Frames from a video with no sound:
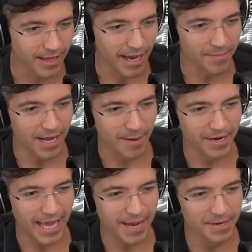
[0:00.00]
Okay, I'm
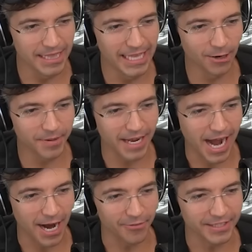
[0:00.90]
gonna aim a little bit
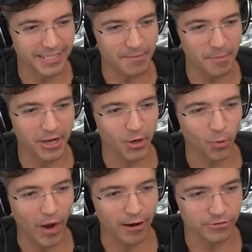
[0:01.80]
higher. This time I'm gonna
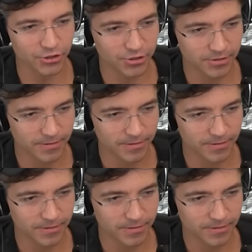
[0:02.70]
crouch.